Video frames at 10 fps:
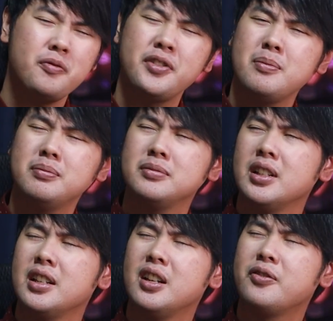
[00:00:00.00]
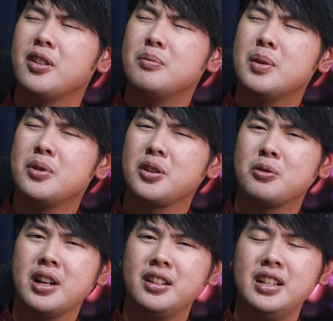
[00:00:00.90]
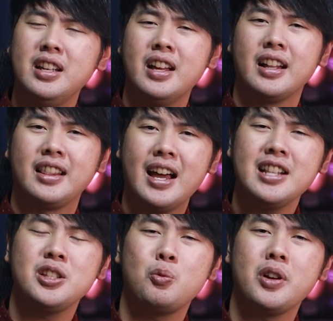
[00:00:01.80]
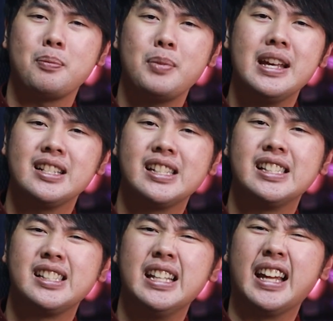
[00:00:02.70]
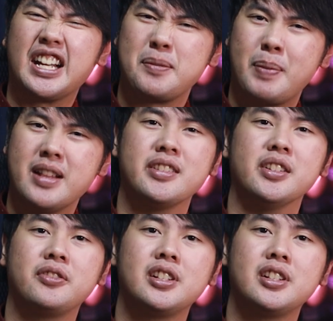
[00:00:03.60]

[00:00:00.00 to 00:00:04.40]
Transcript: of them if I remember correctly. That's what makes this thing expensive